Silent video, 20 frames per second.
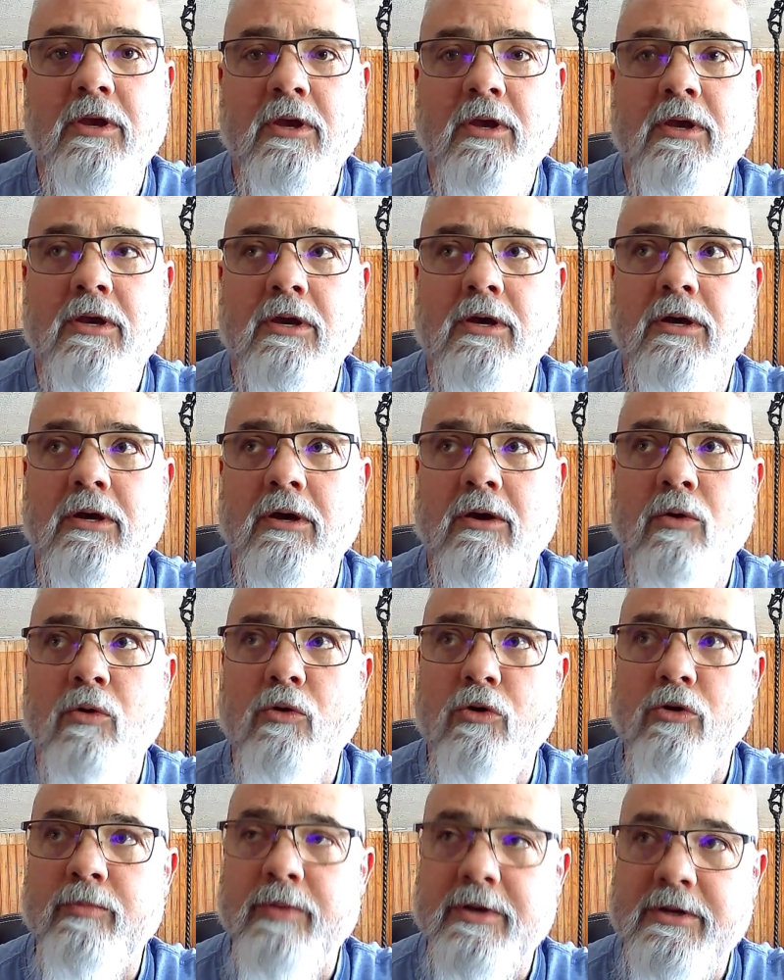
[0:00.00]

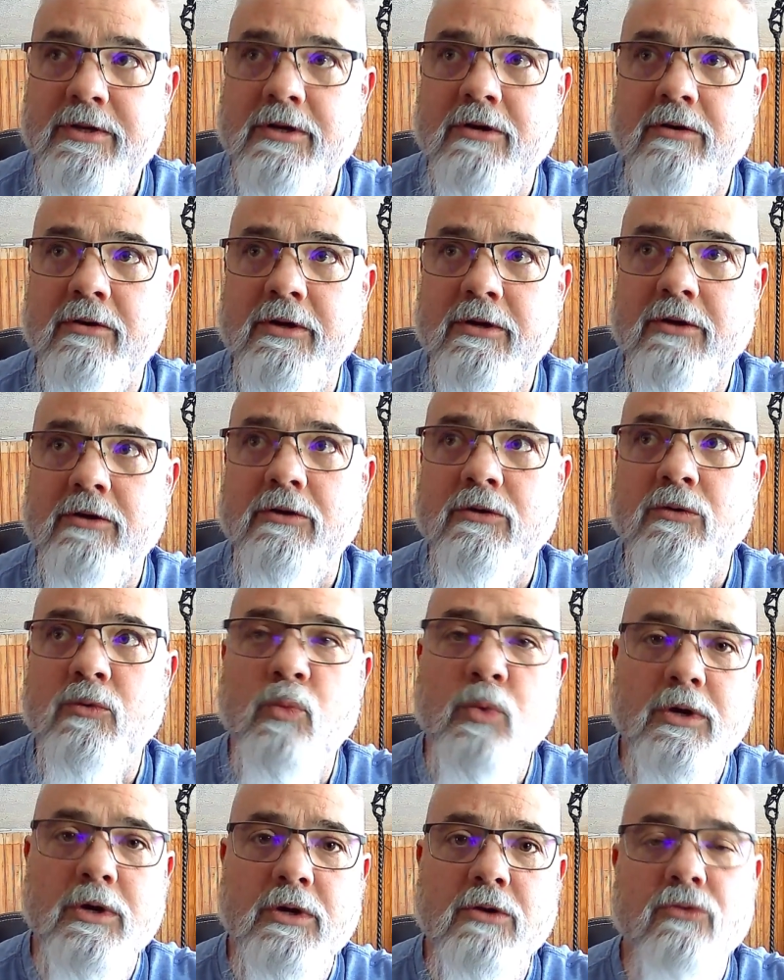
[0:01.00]
order material,
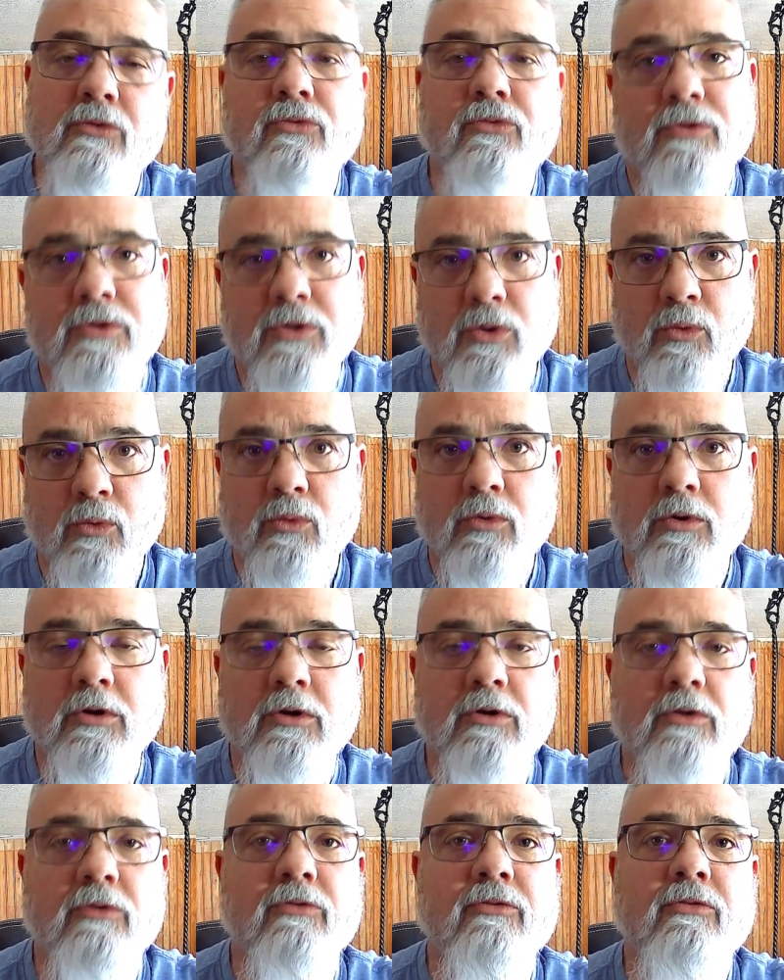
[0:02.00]
windows,
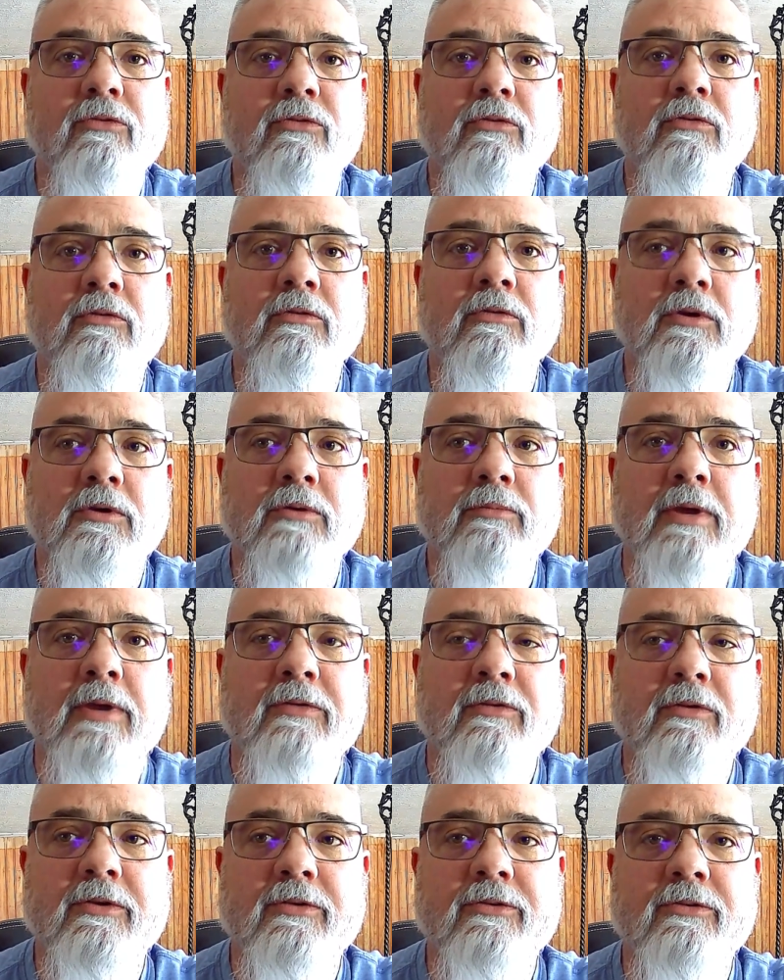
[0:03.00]
doors.
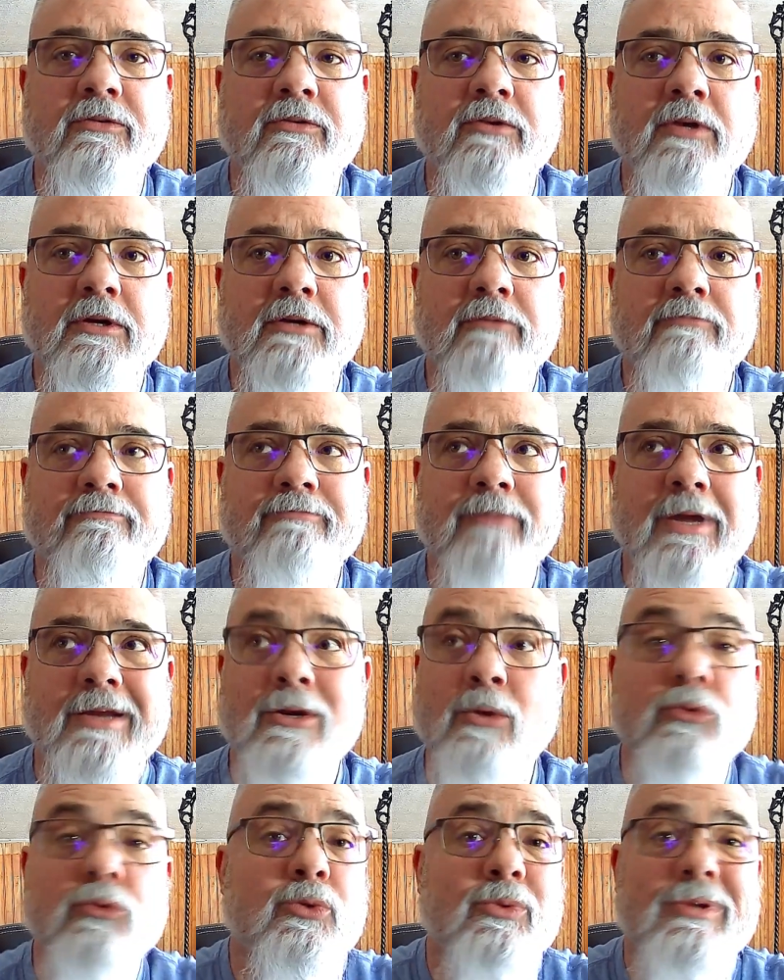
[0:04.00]
Basically, I
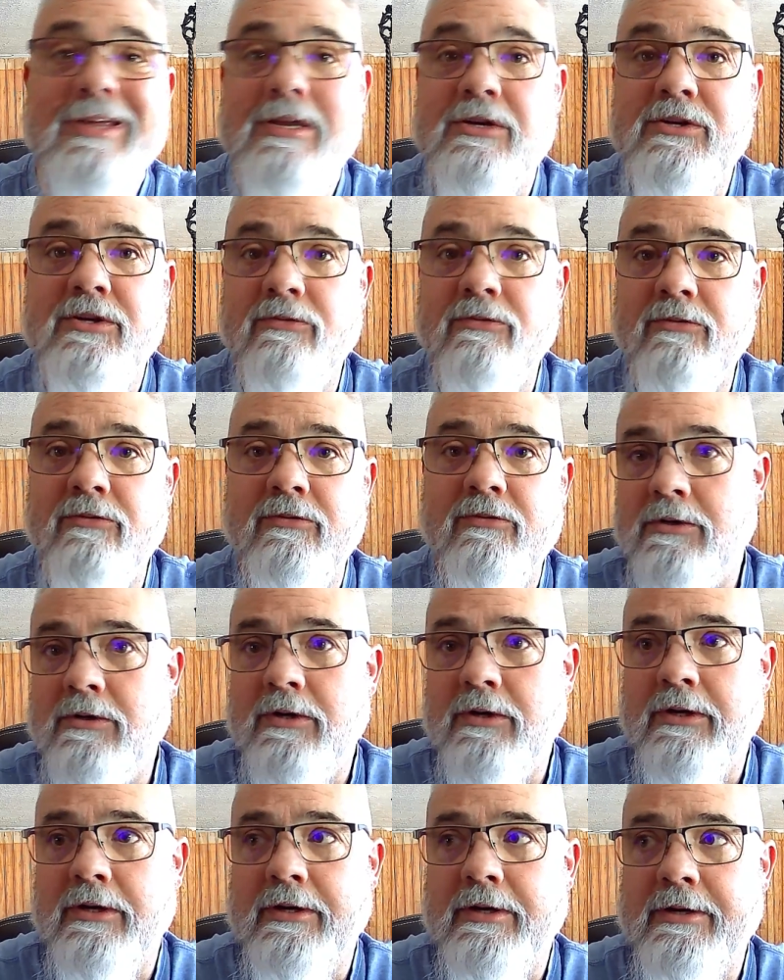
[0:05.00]
don't do kitchens,
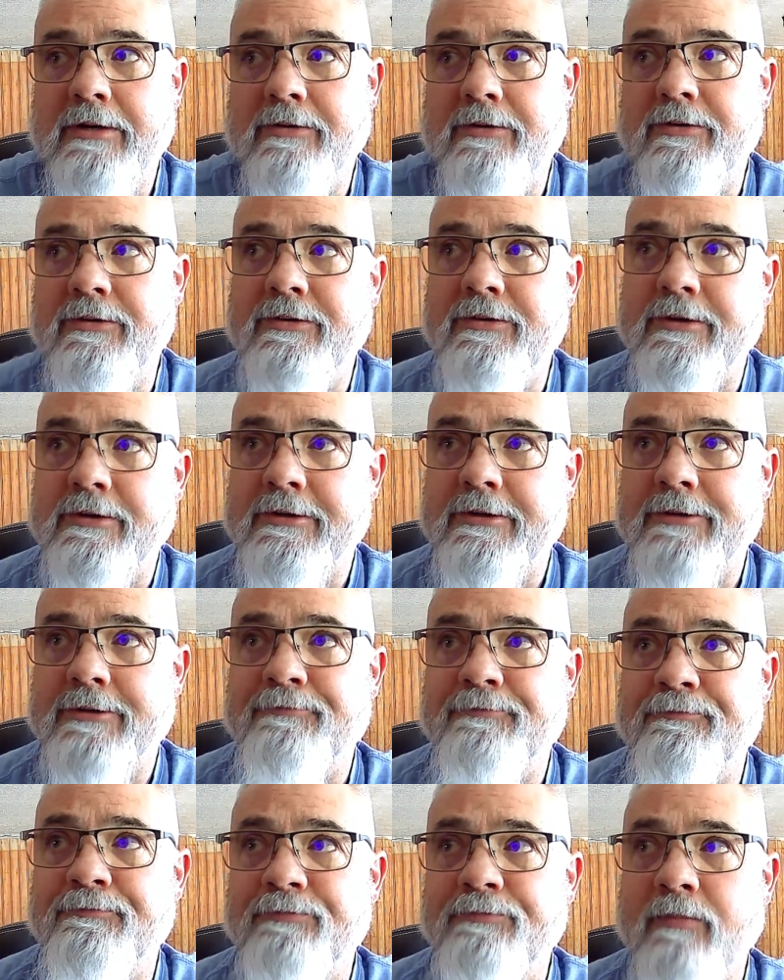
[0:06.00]
and
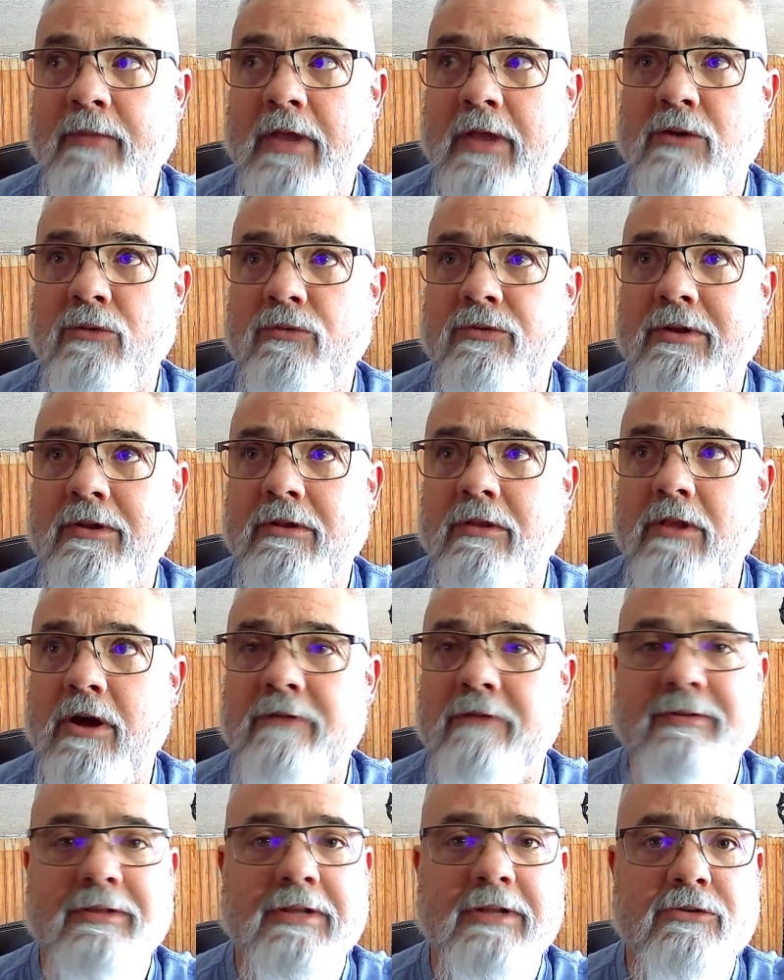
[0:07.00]
I don't sell a lot
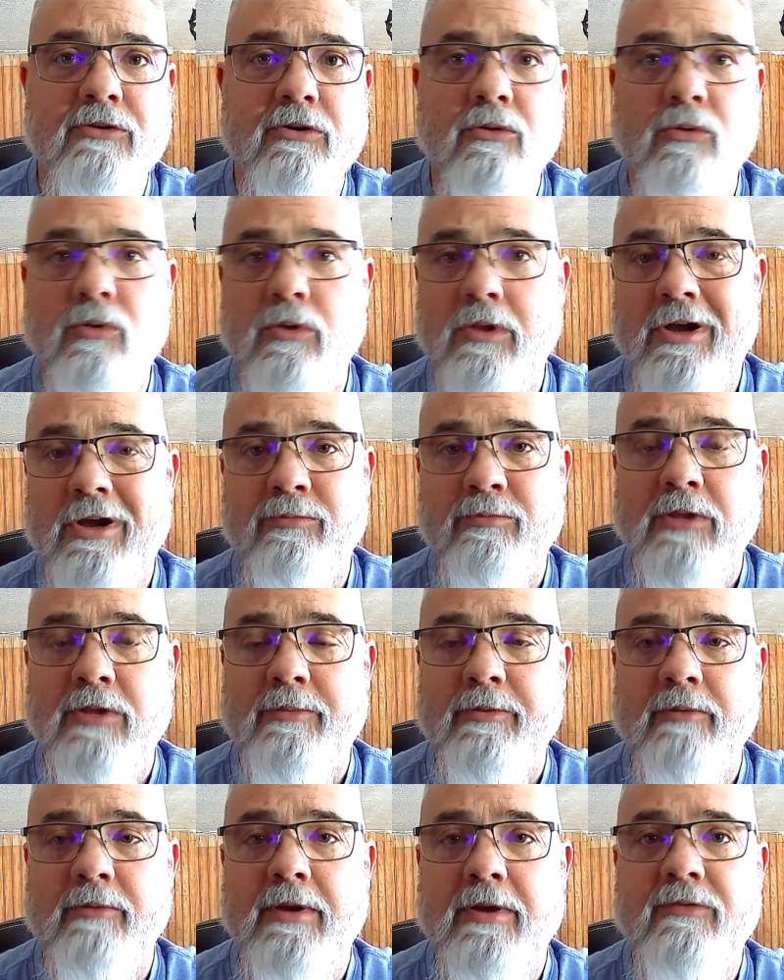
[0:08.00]
of electrical or a lot of
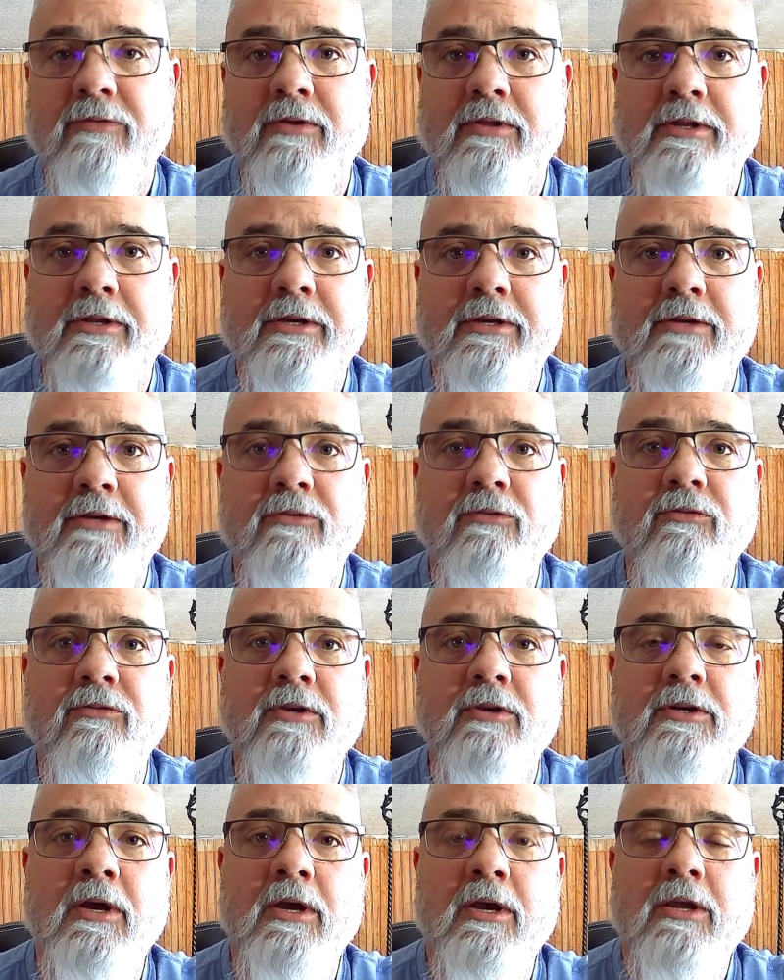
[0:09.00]
plumbing. Basically, it's
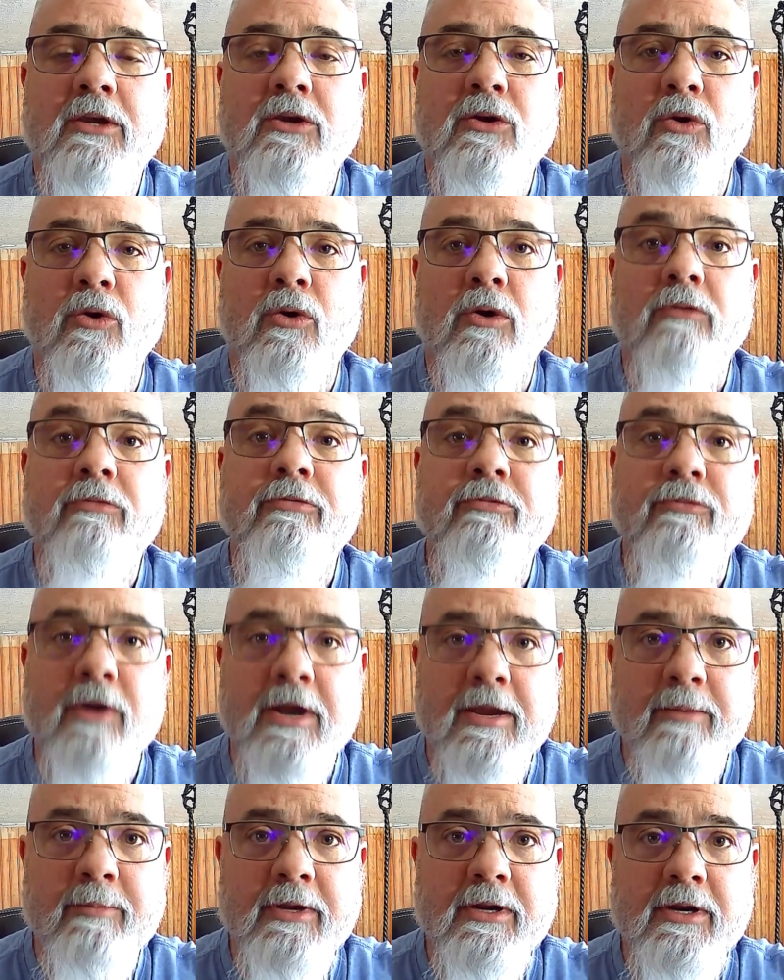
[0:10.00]
your
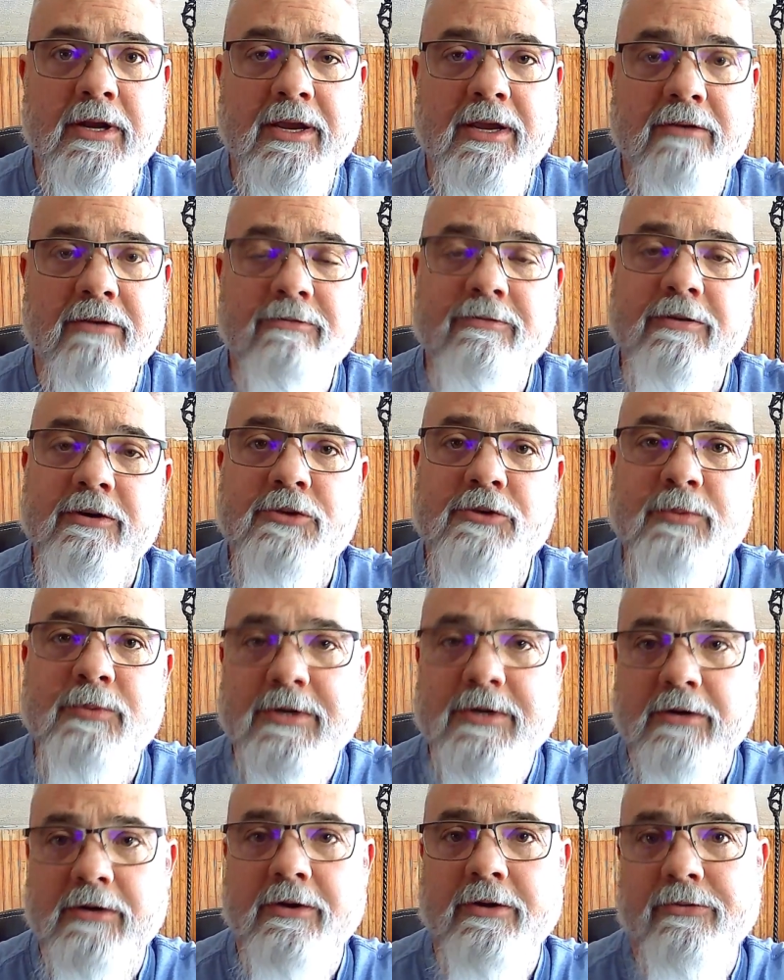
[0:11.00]
framing and finished
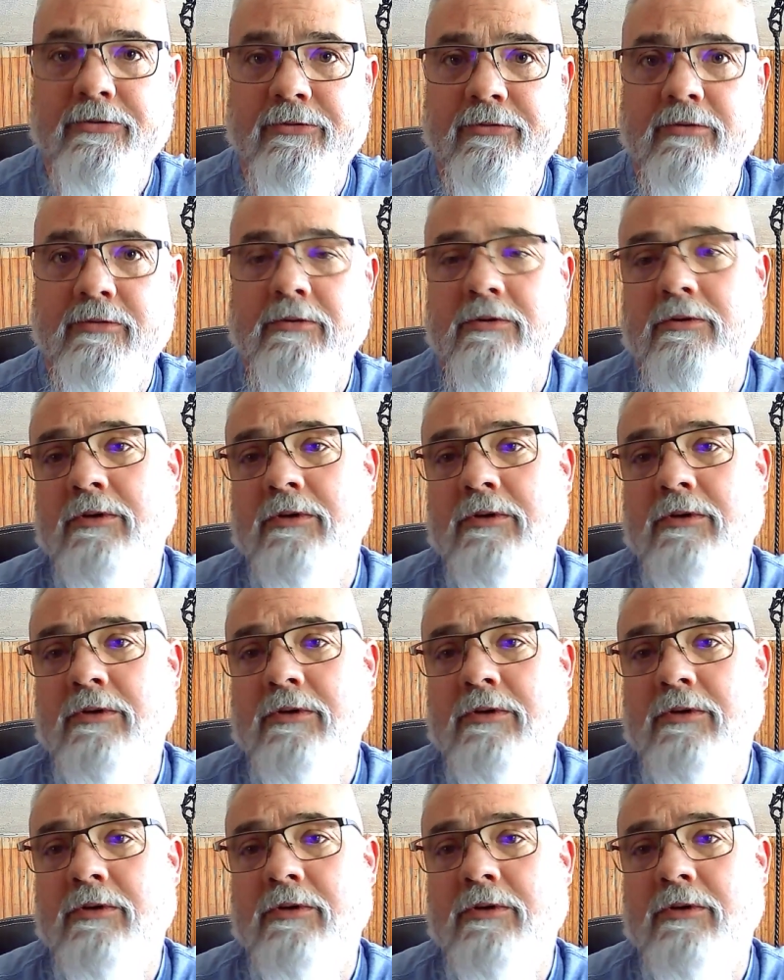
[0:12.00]
materials.